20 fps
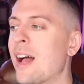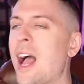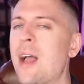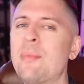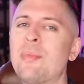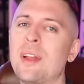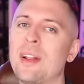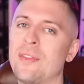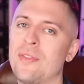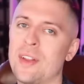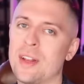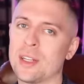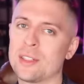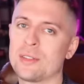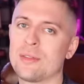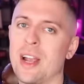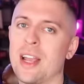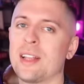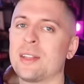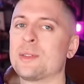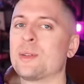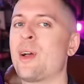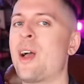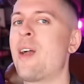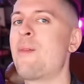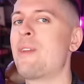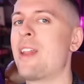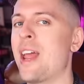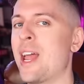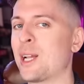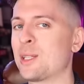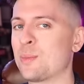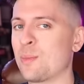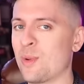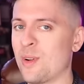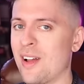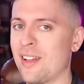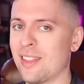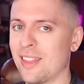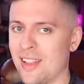I played Phoenix Wright, so I'm an
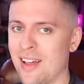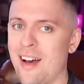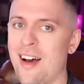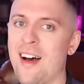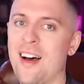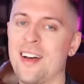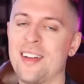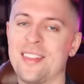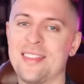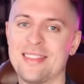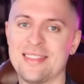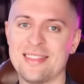expert on law.